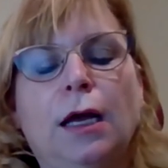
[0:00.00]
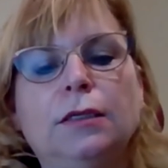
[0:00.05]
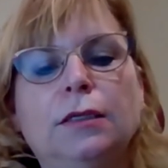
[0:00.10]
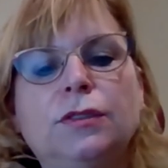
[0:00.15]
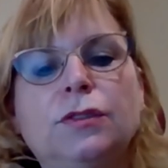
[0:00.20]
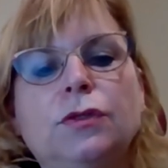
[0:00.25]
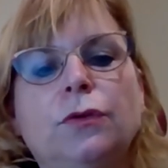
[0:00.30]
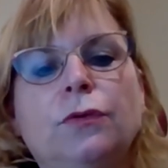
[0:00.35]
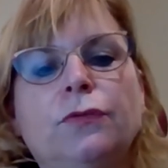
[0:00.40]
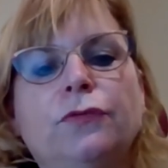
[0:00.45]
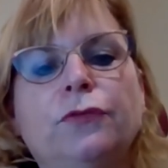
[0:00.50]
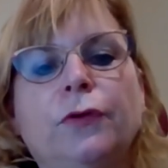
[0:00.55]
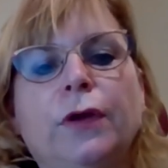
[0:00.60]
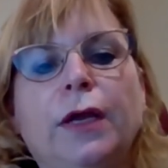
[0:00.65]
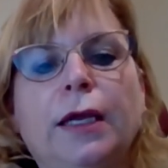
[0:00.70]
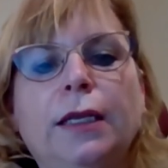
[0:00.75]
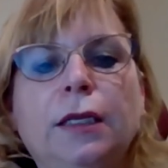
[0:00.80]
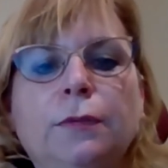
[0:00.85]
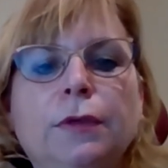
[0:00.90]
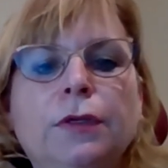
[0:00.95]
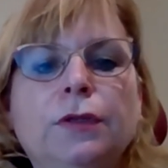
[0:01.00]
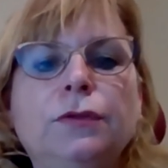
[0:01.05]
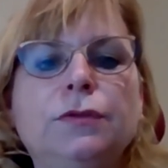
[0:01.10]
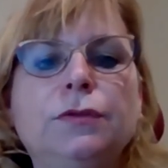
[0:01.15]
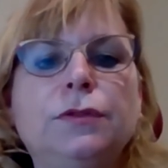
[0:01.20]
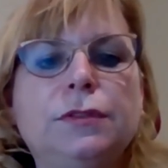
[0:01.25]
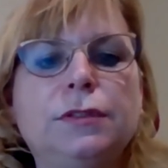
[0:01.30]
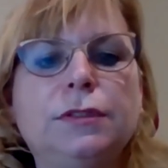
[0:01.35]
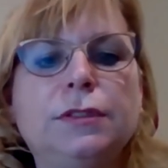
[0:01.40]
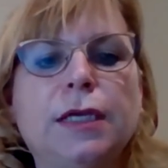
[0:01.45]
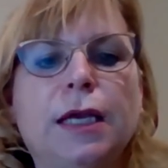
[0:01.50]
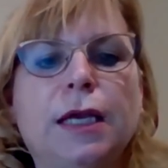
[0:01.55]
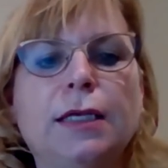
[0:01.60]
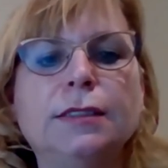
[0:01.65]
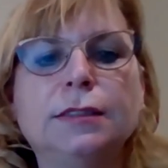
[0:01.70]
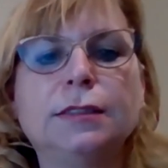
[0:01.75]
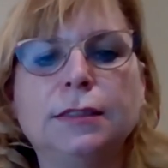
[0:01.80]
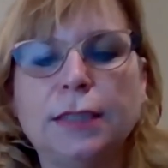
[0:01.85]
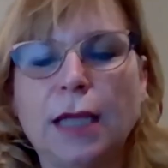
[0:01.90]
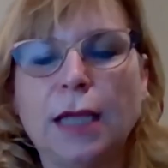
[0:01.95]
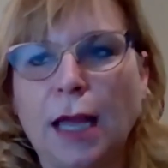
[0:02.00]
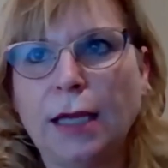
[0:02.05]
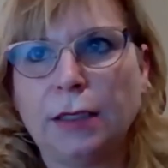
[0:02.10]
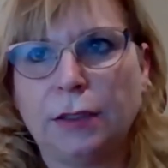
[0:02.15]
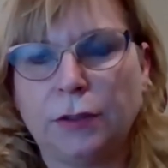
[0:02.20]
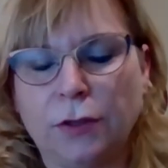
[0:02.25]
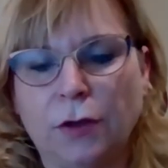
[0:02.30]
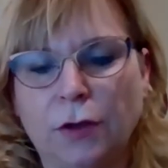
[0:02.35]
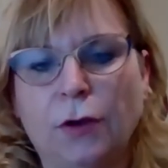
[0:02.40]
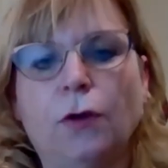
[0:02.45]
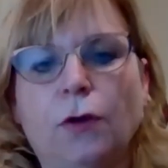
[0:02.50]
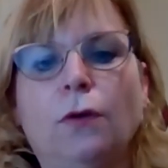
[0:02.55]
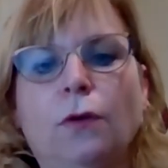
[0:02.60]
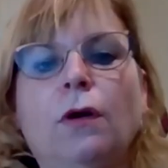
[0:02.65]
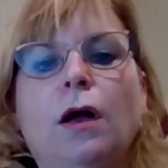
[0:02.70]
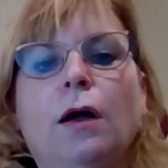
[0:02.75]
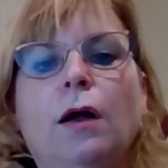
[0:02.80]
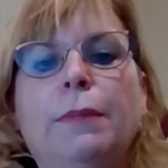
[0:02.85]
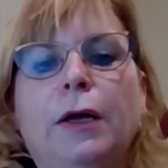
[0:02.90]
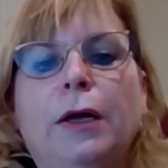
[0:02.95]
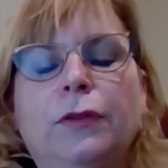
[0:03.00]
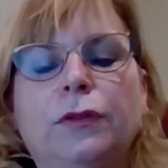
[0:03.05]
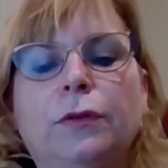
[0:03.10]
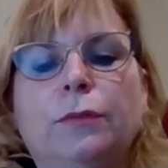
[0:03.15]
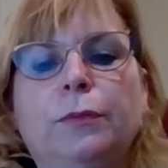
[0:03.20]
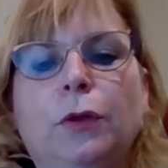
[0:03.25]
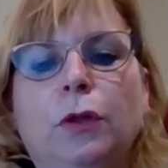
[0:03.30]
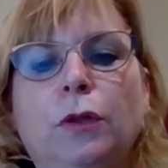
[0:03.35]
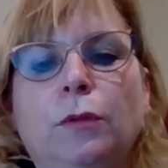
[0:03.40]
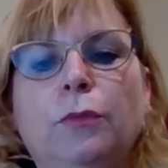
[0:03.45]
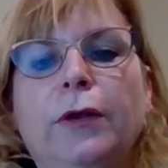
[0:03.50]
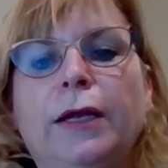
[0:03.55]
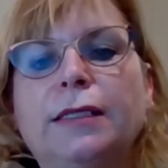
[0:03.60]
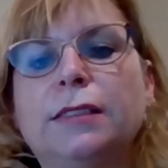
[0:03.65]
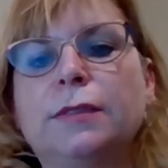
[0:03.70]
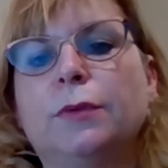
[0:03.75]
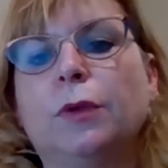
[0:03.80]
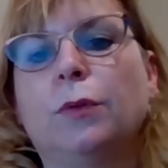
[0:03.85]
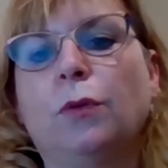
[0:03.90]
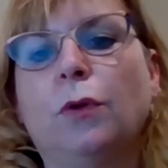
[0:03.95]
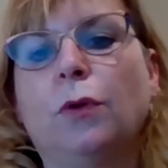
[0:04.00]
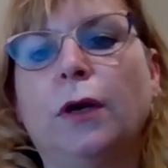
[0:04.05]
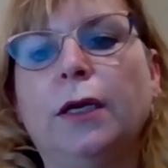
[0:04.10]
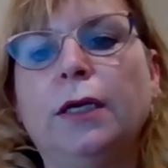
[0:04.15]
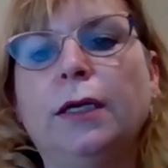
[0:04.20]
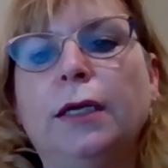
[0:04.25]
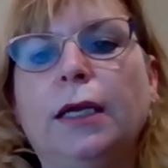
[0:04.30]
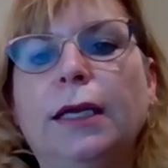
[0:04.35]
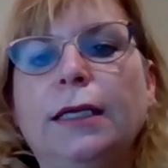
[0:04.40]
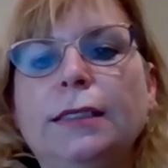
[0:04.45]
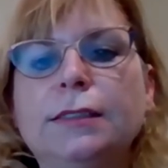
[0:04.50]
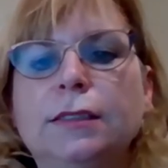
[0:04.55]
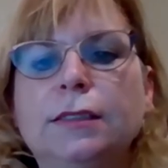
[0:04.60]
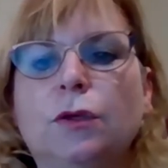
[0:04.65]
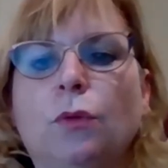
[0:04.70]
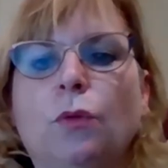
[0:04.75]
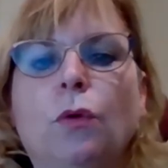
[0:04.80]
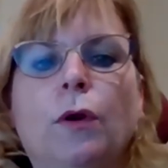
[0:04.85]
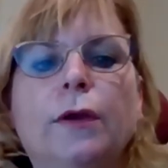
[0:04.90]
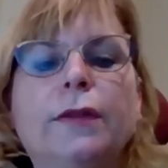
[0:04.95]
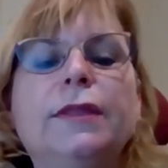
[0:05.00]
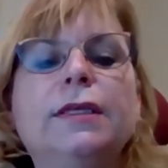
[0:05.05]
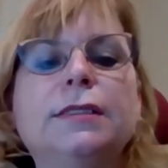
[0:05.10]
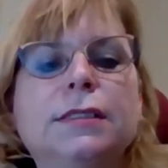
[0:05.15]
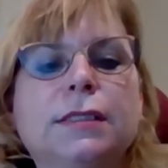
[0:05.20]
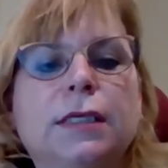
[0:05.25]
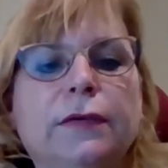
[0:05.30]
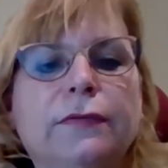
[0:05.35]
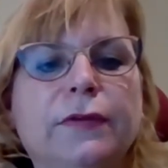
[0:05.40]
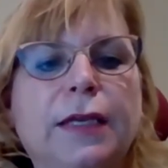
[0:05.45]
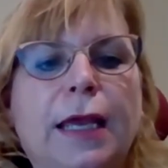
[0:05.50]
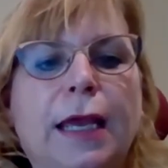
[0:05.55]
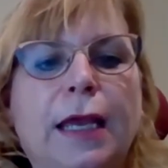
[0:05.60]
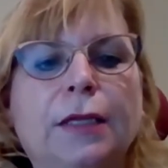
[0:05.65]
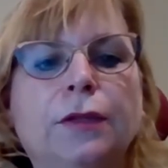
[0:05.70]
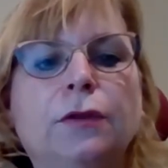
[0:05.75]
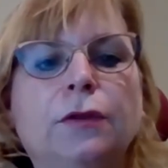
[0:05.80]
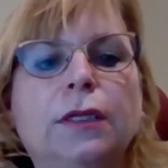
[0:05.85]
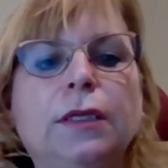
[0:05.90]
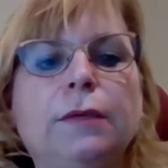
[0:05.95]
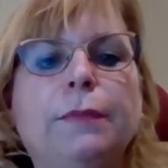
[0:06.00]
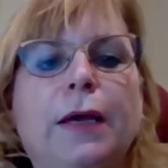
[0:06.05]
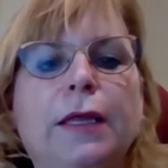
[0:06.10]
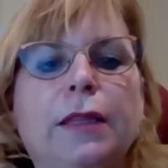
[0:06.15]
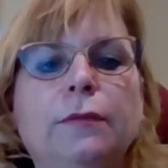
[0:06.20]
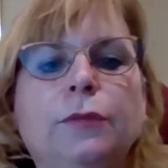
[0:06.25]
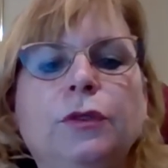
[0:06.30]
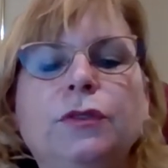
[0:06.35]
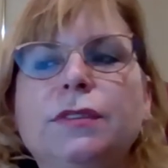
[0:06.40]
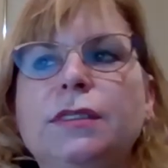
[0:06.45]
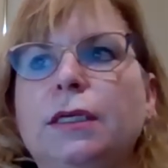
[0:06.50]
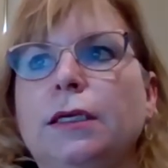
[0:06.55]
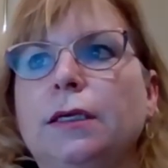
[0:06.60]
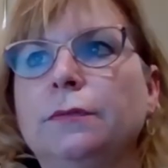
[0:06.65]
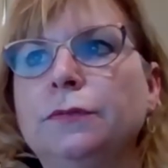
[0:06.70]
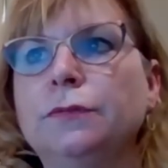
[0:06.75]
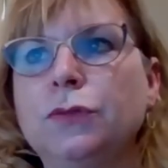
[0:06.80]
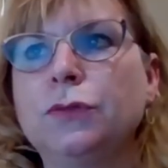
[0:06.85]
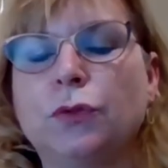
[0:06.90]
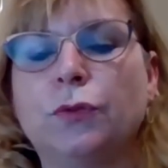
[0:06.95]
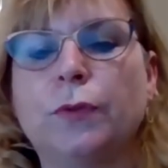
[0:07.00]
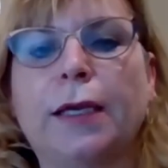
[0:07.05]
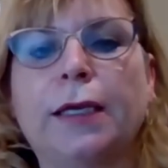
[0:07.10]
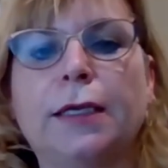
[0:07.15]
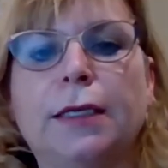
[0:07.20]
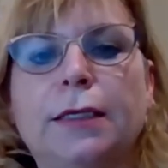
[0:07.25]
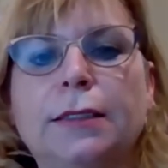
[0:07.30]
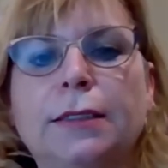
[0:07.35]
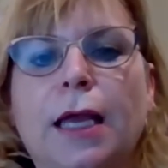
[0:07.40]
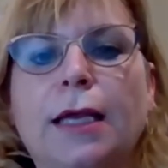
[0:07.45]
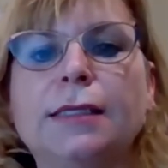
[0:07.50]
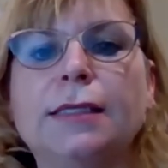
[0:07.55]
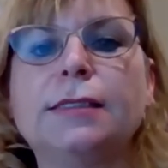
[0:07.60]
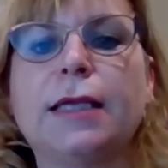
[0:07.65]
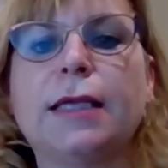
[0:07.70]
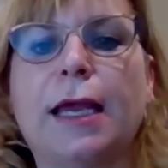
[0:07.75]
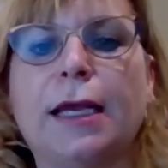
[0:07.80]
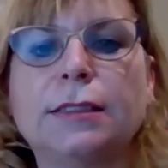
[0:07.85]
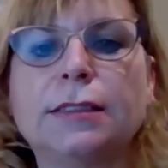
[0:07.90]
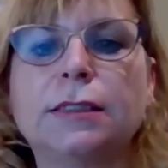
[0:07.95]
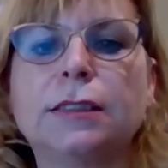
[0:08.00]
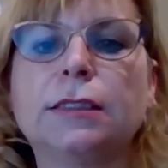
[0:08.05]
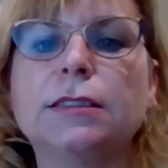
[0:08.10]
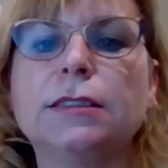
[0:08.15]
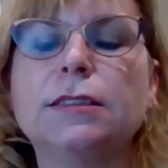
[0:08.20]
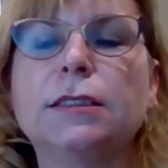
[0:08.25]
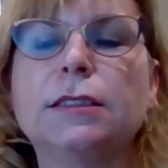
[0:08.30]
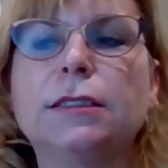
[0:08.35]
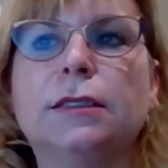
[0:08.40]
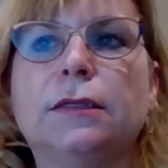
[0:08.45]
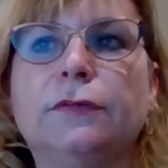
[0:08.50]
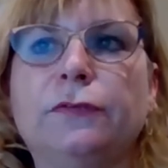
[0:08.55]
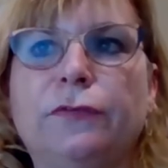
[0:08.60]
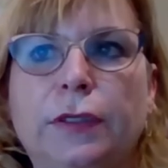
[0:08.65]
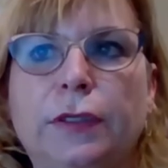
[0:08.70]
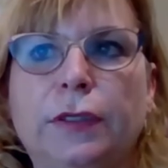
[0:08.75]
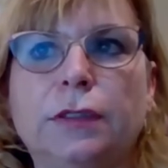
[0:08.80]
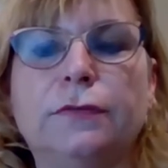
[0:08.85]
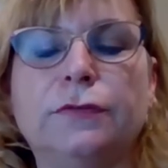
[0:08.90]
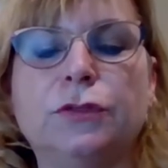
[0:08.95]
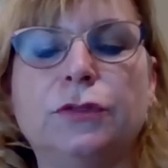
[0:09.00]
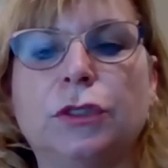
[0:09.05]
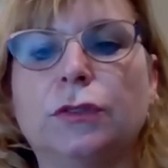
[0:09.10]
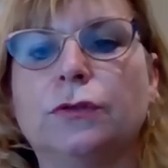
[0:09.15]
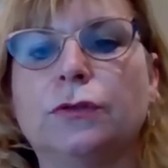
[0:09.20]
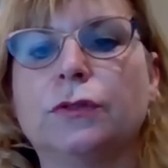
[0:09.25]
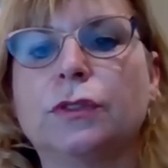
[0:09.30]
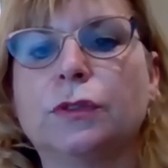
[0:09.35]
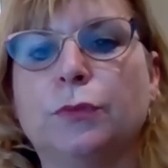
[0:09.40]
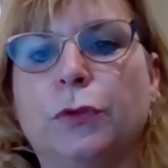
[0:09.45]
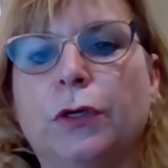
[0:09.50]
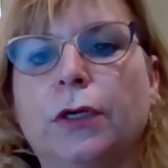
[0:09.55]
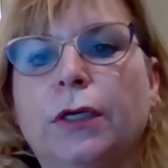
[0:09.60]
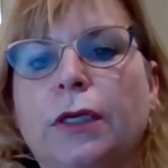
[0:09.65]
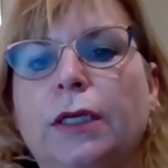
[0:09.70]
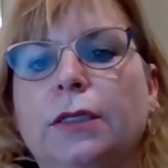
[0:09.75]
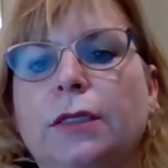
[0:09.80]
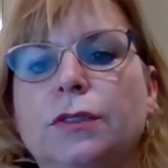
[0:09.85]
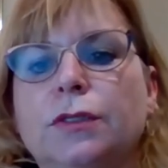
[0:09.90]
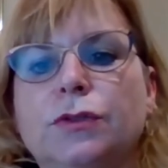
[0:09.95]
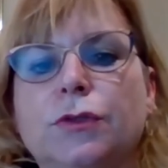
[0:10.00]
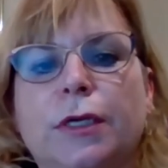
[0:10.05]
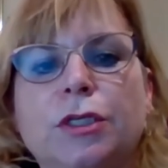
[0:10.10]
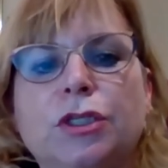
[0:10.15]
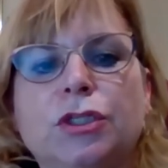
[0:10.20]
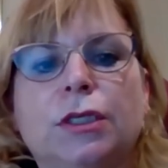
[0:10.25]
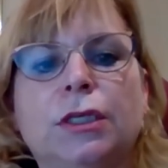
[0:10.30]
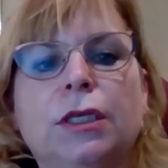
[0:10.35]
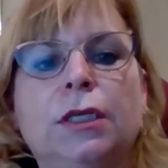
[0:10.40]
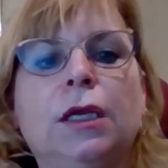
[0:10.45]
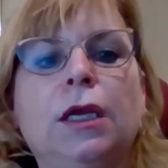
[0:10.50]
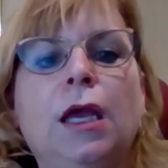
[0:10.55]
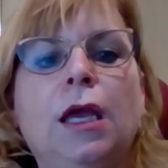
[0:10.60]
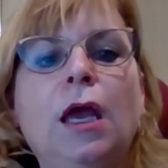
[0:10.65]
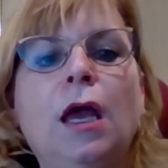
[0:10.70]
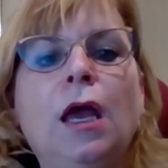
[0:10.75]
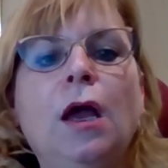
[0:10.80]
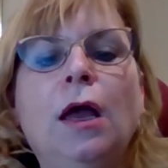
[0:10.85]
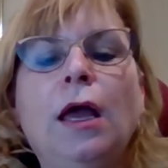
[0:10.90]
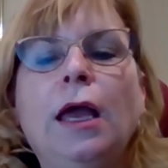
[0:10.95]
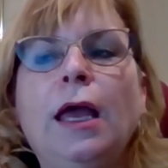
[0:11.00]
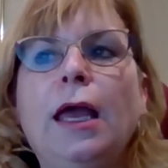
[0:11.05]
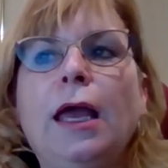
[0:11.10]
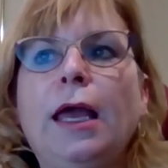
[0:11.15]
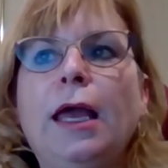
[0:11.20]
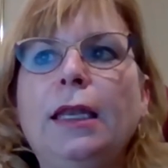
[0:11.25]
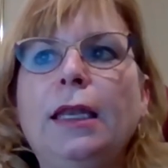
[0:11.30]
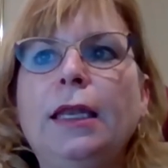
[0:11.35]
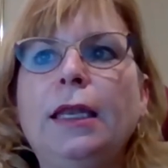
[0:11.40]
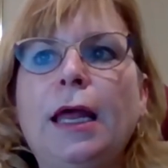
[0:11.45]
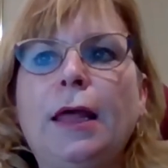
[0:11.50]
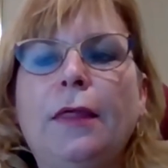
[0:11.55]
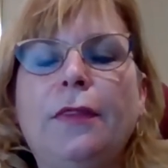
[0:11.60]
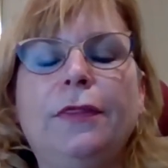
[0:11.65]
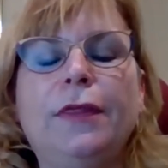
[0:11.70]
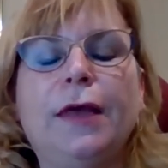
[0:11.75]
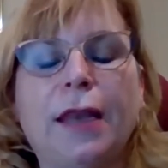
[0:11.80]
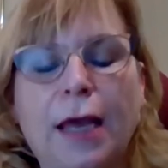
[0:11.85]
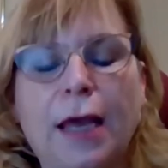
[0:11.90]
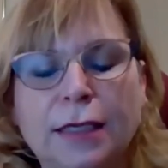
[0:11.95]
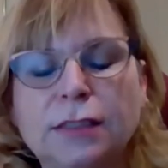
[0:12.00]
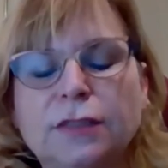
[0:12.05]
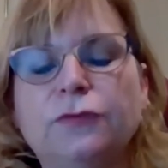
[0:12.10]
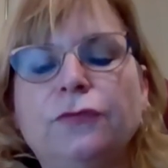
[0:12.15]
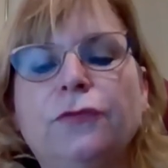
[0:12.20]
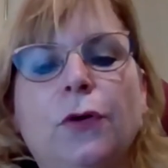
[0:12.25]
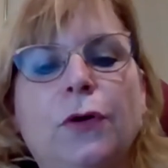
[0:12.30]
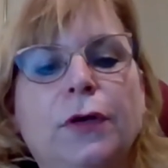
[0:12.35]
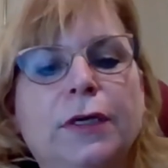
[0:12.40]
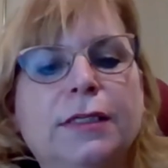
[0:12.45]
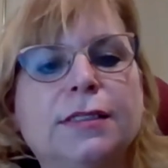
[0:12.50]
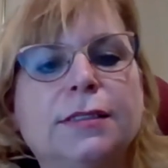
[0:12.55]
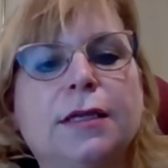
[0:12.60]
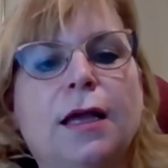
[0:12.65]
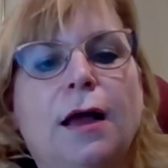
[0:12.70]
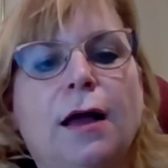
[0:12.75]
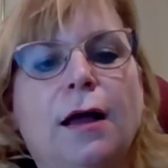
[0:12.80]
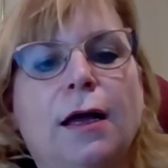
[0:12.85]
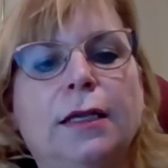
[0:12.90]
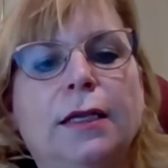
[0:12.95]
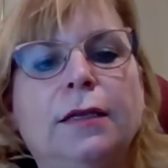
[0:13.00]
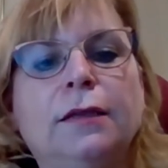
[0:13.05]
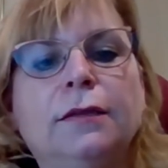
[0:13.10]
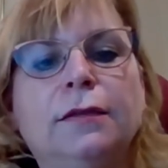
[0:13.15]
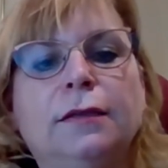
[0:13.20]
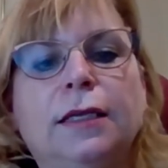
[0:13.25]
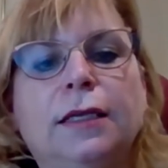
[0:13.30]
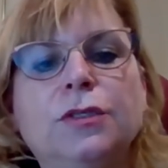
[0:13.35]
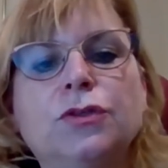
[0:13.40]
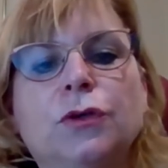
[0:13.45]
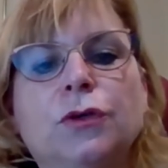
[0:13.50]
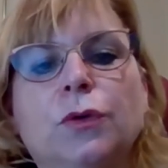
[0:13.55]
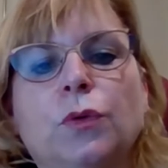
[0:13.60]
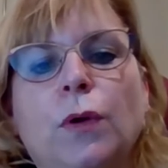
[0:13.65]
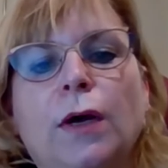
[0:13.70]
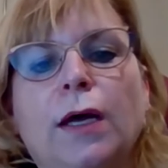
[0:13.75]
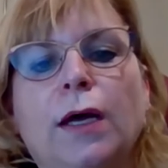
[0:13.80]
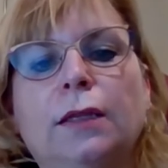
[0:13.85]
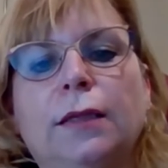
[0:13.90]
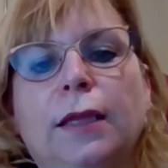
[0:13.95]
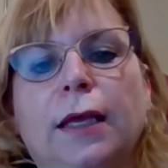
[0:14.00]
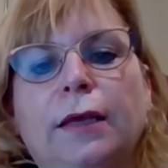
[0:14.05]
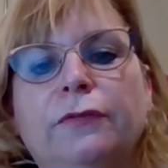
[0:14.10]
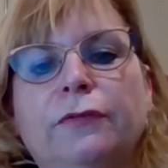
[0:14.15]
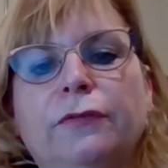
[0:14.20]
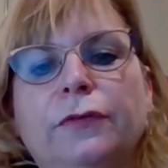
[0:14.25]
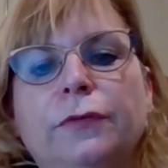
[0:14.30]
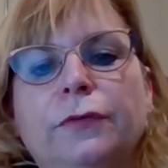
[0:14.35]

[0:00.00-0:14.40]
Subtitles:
So for anyone who does not know about the Bull-Bransom Award, it's an award that's given annually by the museum to recognize excellence in the field of children's book illustration, and that has a focus on nature and wildlife.